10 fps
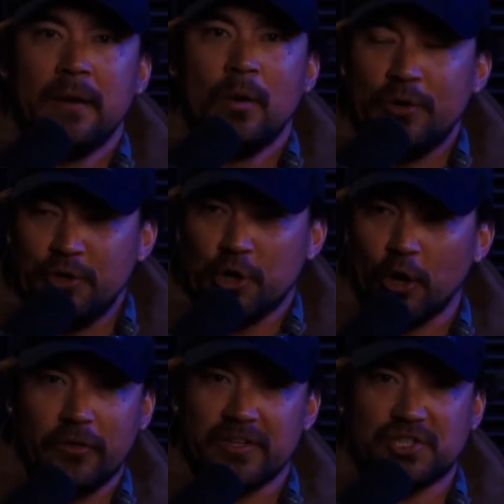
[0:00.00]
when you go
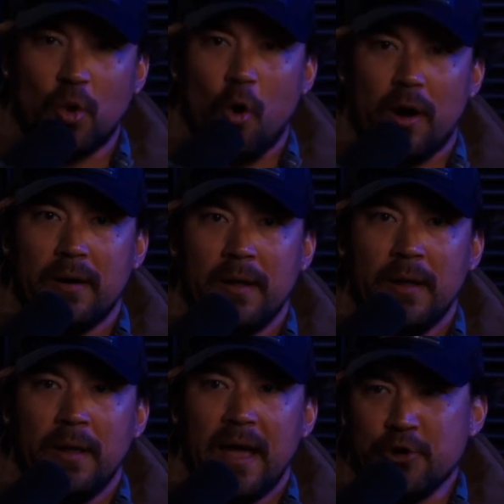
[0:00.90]
to the store
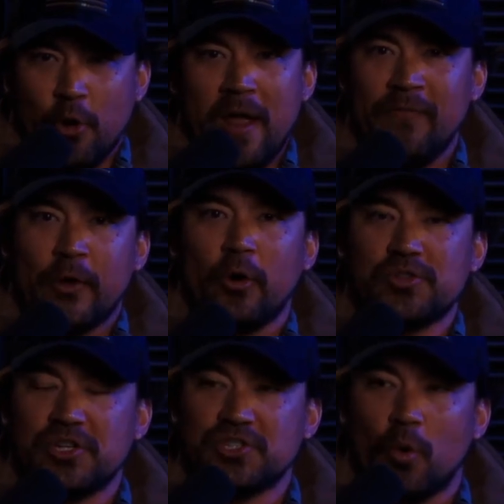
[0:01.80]
and you're in the
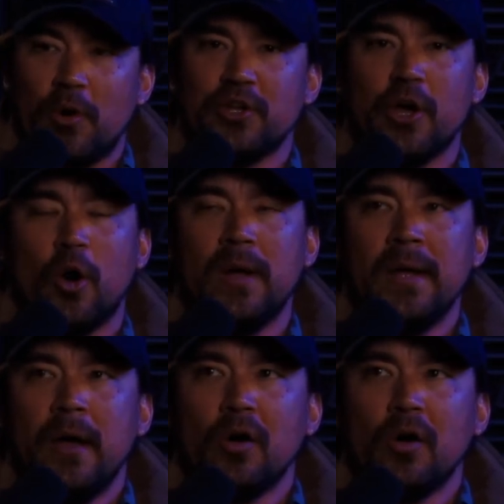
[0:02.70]
grocery store and you go,